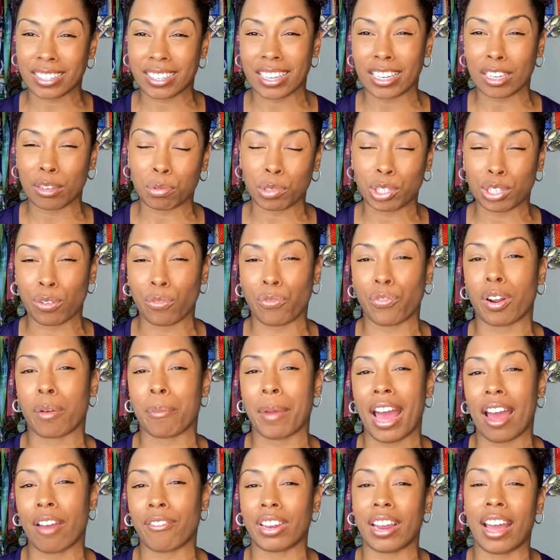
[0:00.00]
keeps you from
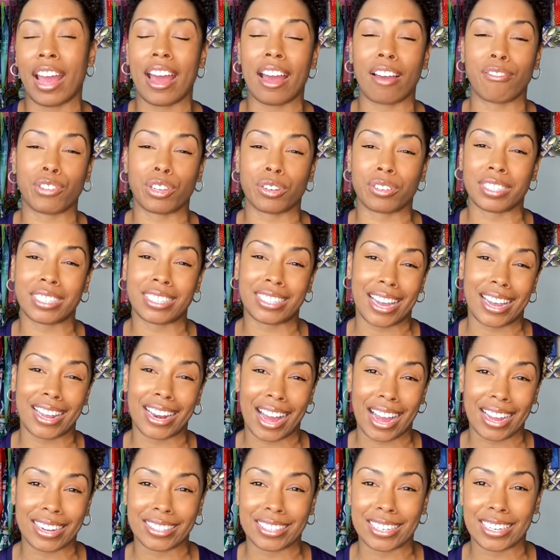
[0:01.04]
having to have your state
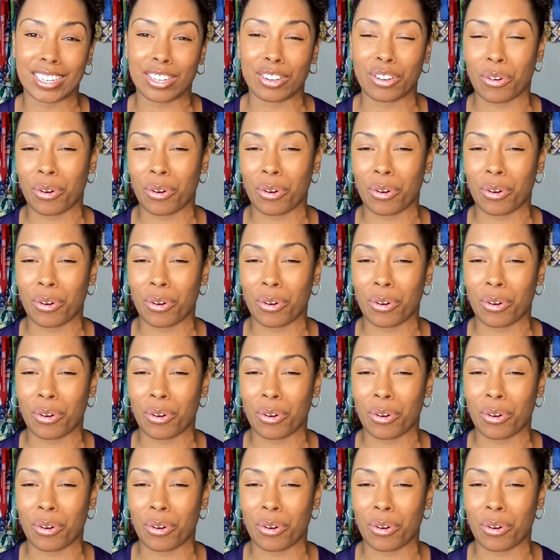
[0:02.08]
ID